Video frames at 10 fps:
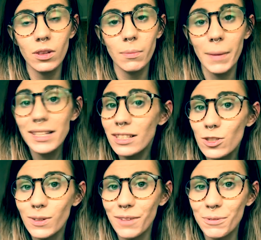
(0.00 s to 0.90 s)
the
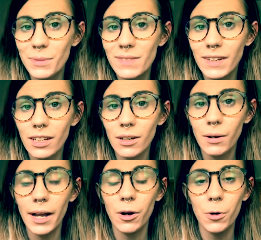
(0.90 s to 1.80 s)
message you get from this video.
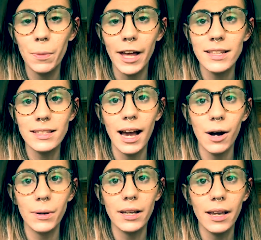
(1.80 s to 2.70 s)
I hope that's
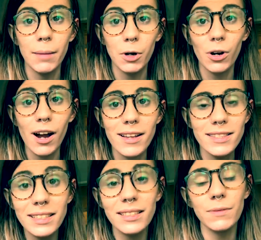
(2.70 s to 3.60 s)
how it came
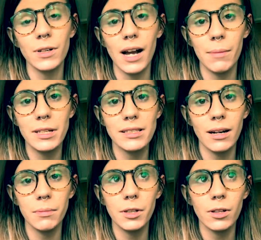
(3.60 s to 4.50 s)
across. Please leave your comments down